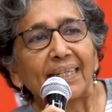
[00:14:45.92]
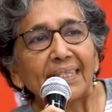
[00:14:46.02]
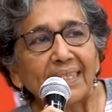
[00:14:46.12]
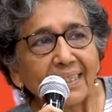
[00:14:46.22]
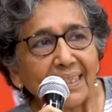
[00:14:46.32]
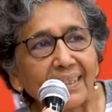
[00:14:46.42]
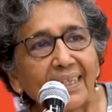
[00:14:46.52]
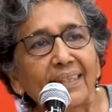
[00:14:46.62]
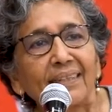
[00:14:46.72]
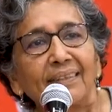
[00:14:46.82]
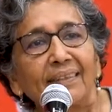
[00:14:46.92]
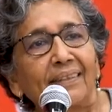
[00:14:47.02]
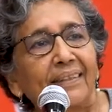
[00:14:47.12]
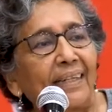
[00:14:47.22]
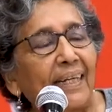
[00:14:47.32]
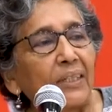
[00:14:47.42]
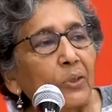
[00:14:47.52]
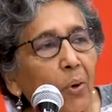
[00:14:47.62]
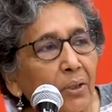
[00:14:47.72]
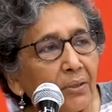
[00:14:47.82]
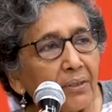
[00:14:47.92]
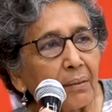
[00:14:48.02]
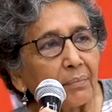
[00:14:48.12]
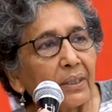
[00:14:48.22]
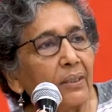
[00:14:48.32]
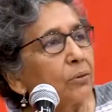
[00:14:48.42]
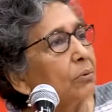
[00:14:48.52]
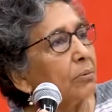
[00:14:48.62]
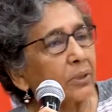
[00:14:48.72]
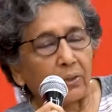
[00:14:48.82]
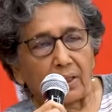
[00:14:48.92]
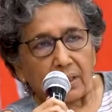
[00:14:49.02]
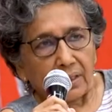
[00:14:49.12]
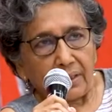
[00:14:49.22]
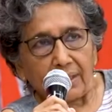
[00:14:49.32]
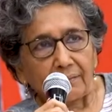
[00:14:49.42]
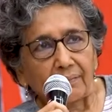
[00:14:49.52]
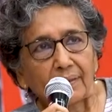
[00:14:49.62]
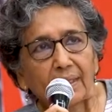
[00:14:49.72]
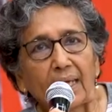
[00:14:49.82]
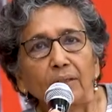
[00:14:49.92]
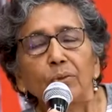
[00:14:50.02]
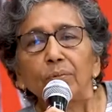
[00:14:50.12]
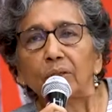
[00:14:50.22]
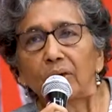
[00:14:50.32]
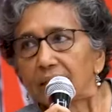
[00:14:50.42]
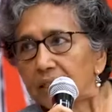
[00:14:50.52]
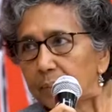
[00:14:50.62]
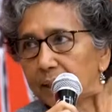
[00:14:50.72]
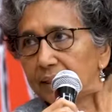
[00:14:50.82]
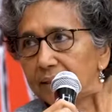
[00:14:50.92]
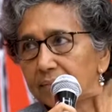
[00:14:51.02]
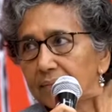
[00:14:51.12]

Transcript: and sitting there and talking to somebody who was not listening and who would not explain.